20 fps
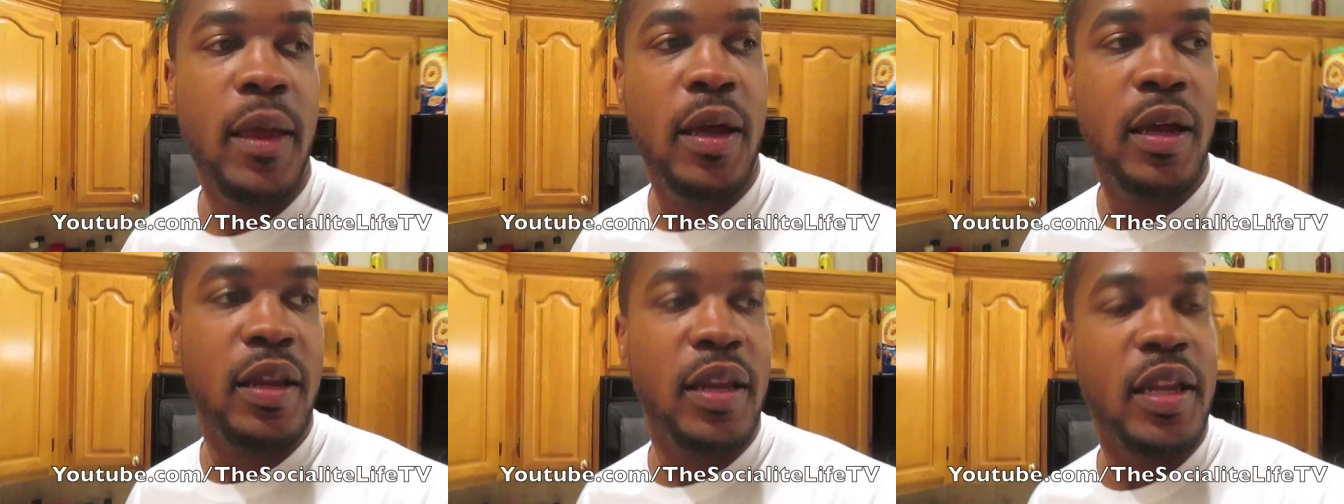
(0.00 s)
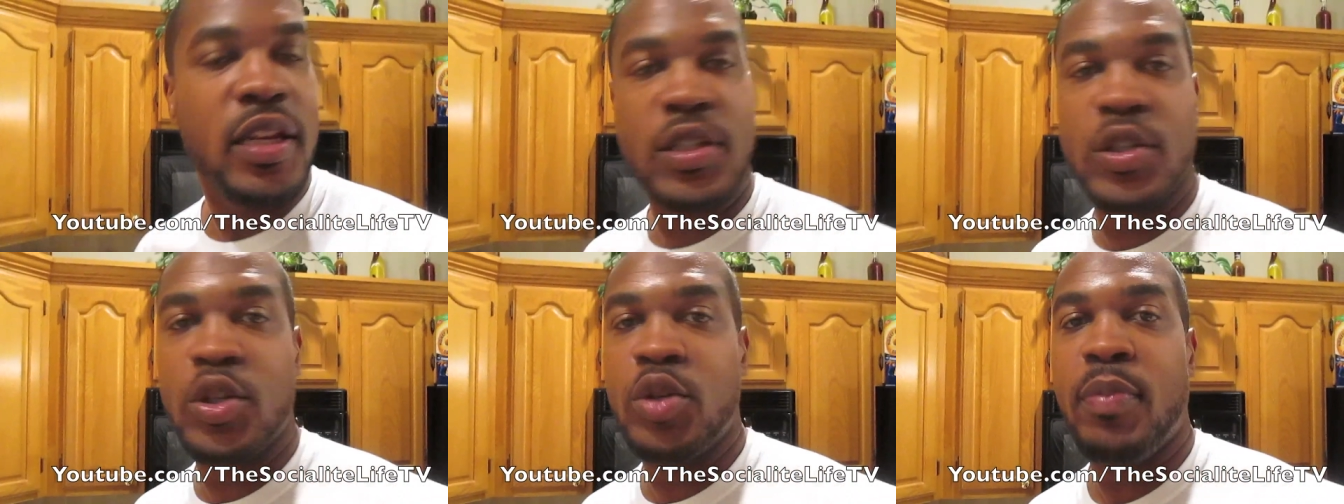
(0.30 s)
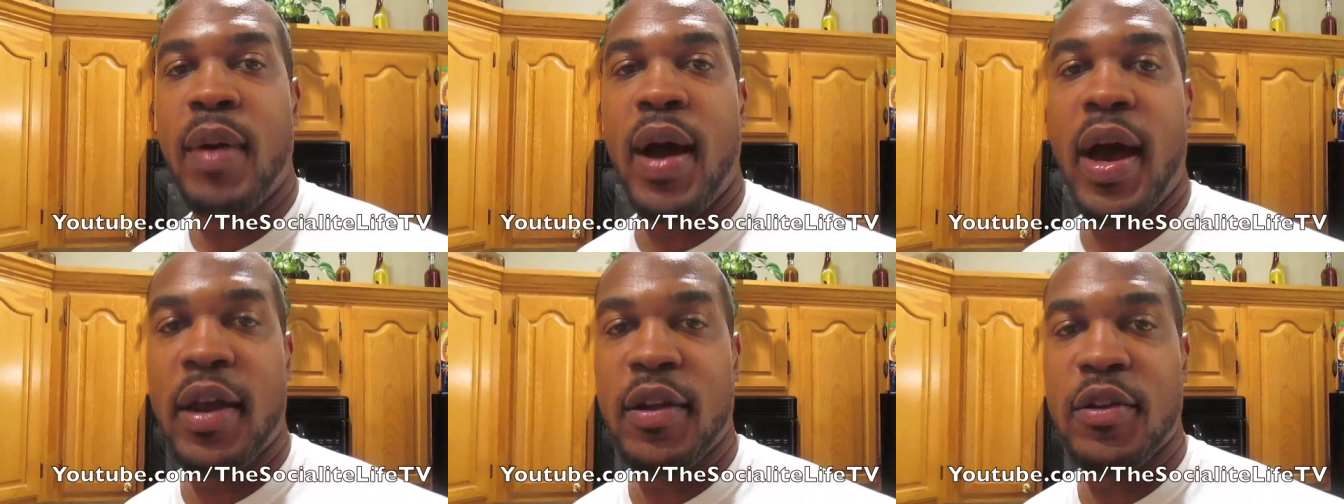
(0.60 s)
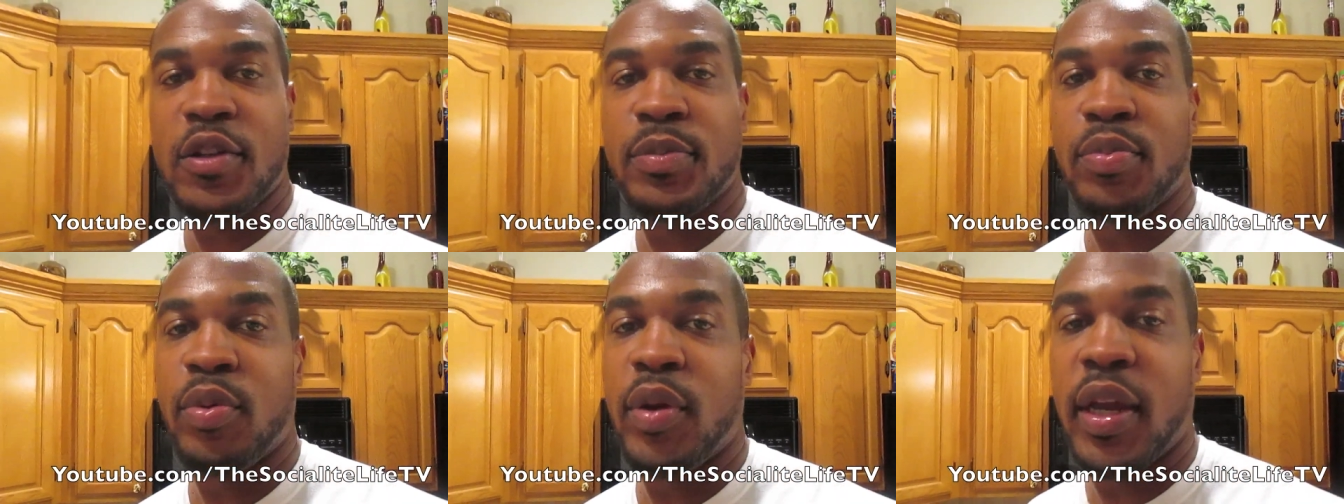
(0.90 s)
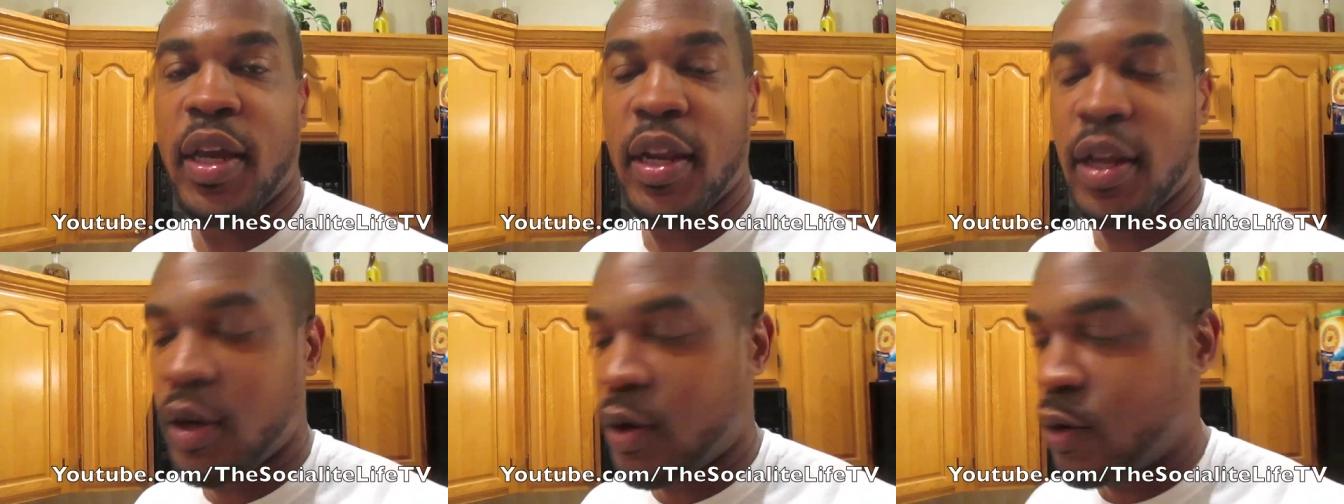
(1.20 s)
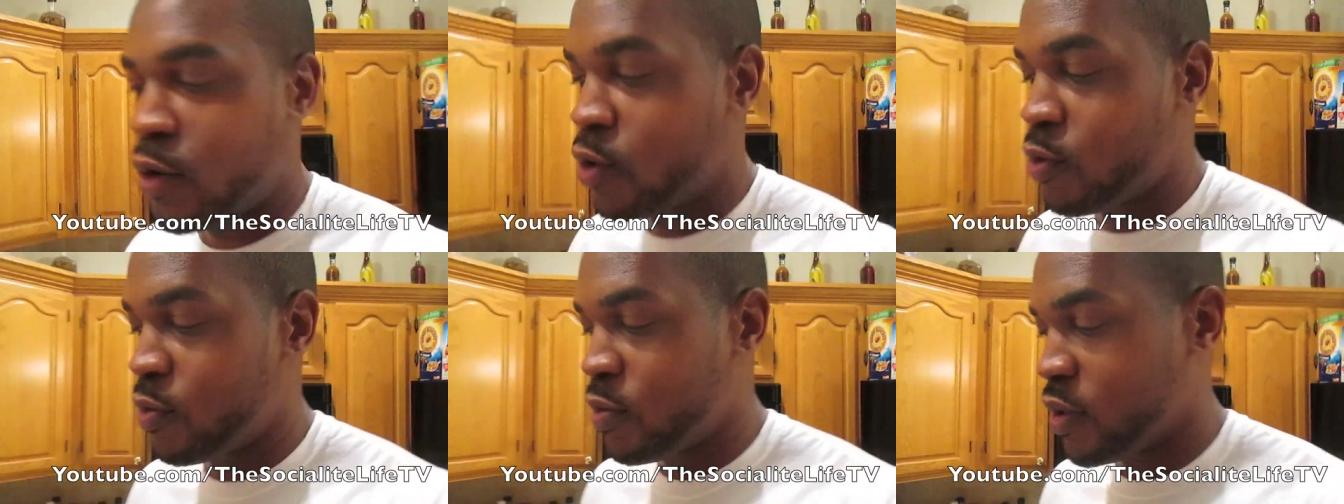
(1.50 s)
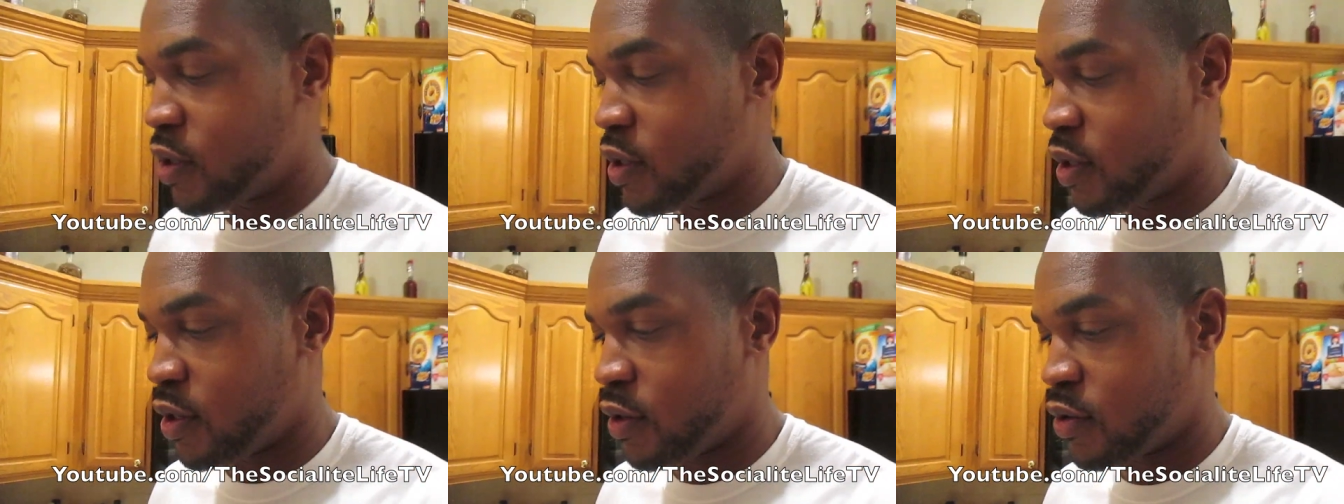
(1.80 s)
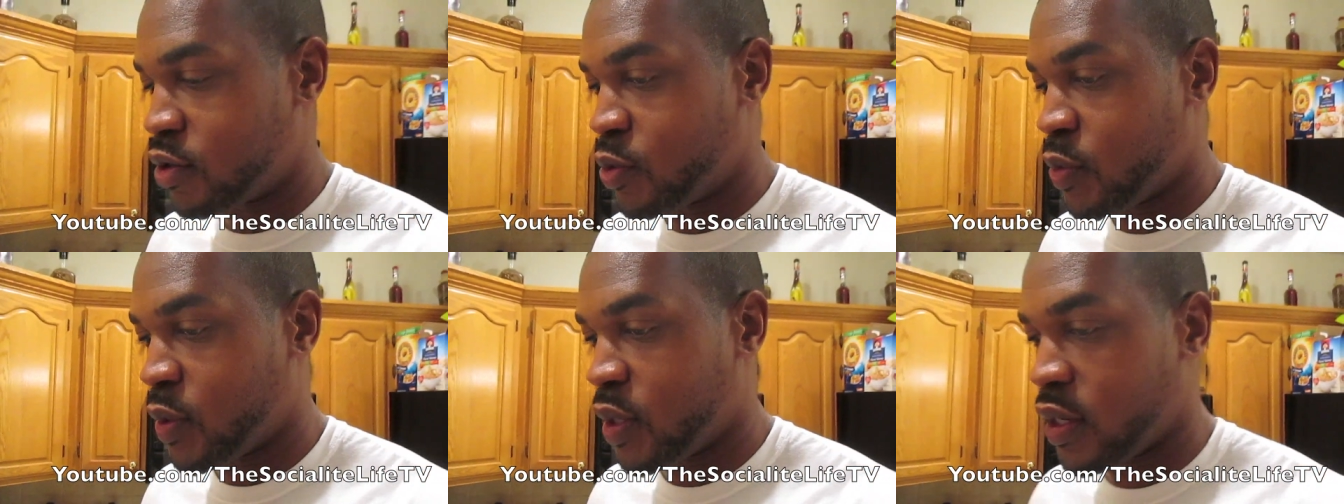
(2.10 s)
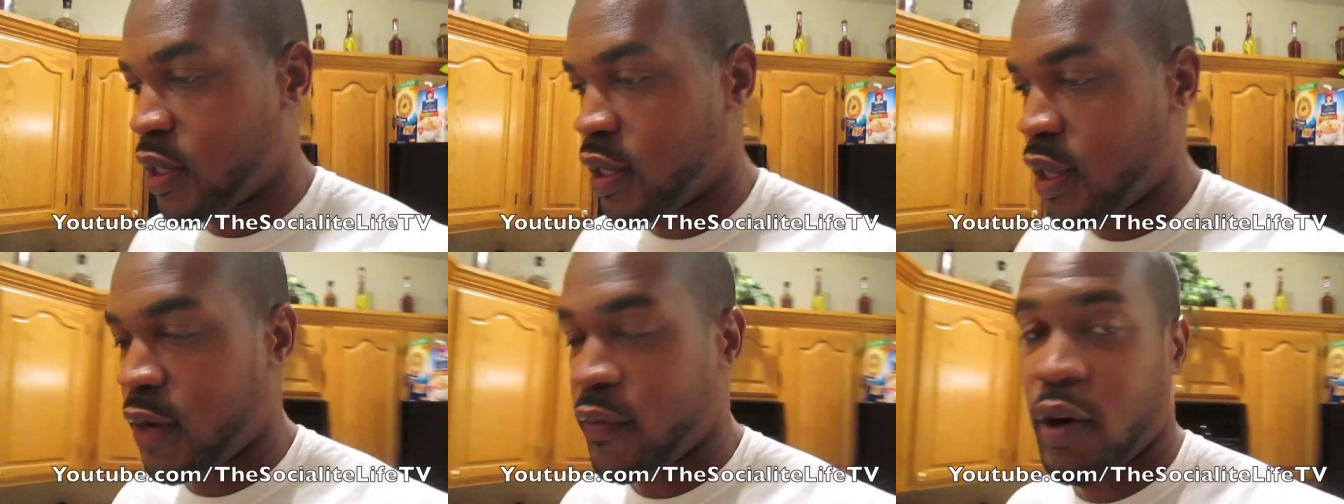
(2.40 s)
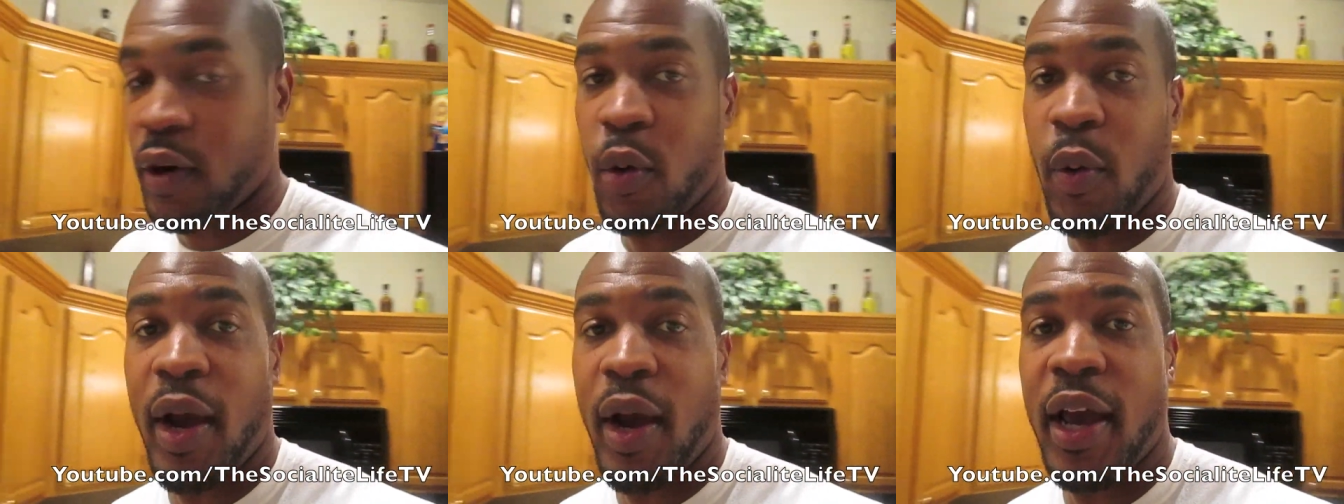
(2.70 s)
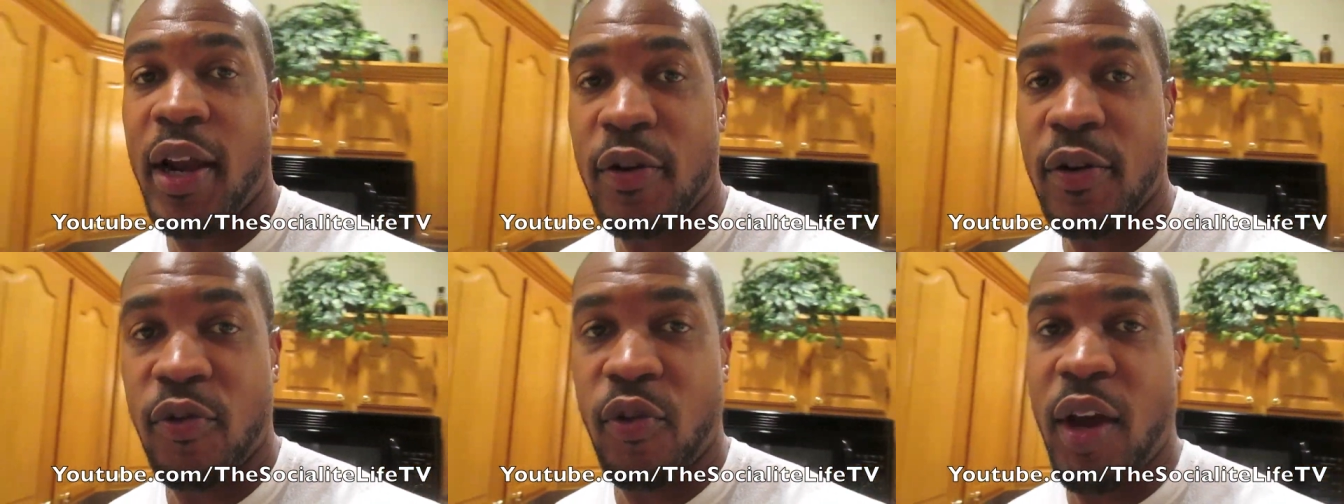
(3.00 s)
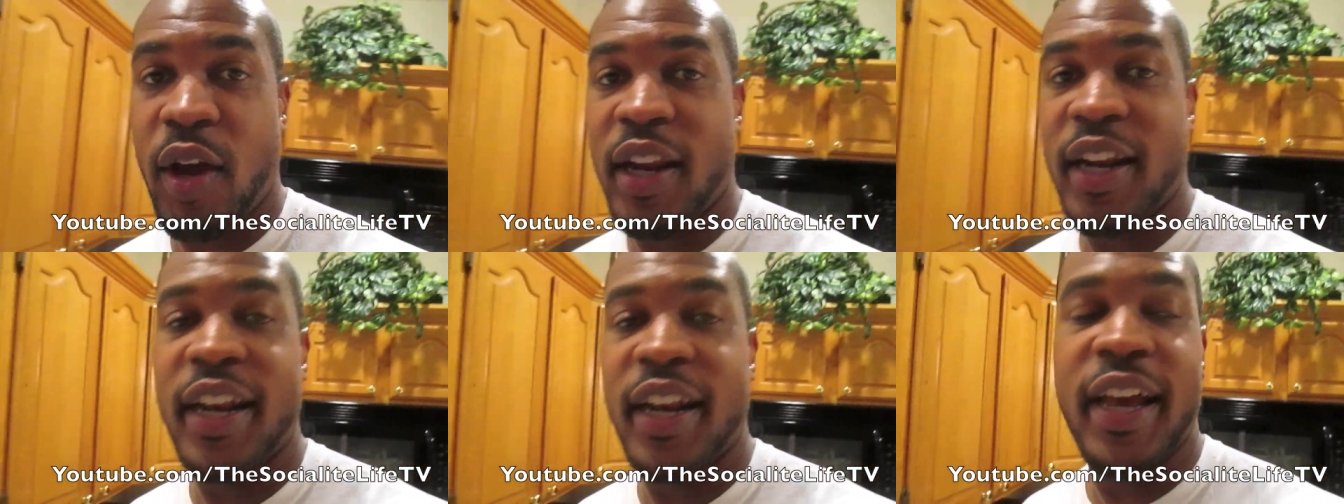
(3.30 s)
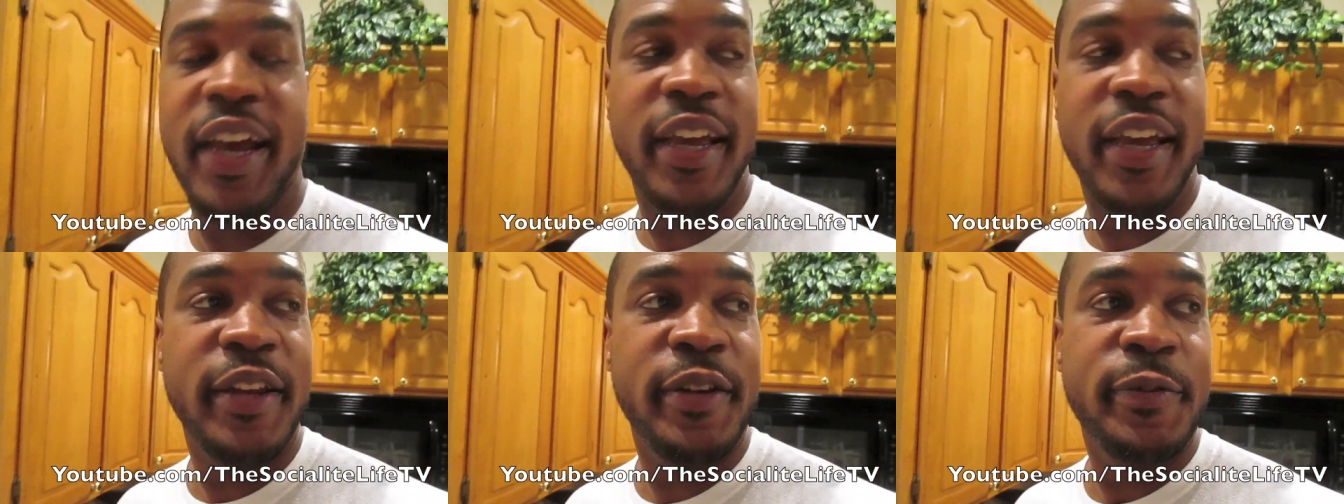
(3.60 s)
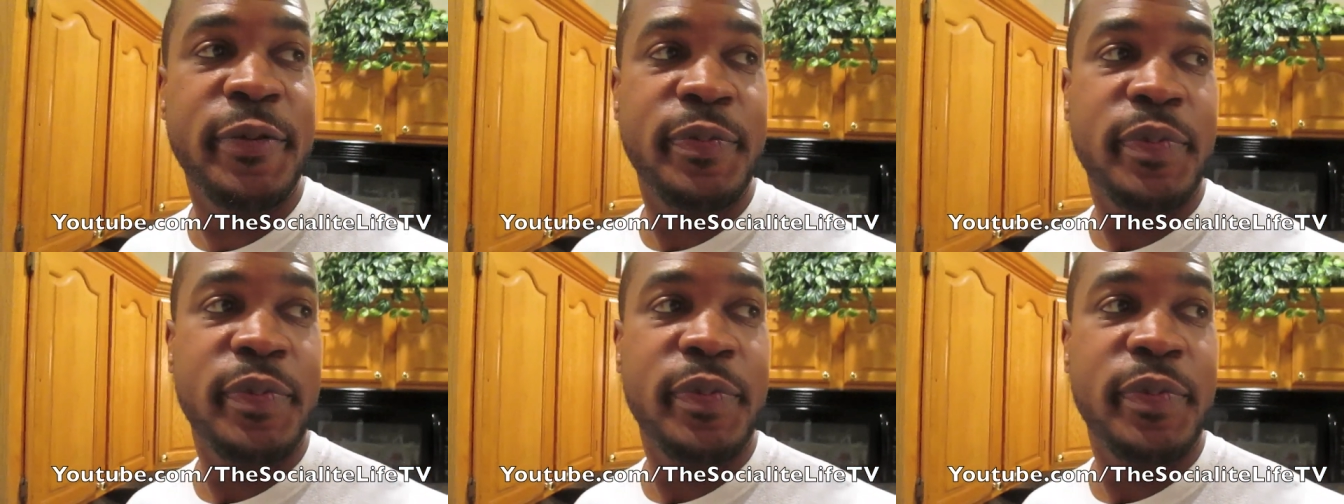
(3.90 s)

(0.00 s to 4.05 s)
at least two bottles, bring it home, you know, so we can have our wine on Friday night.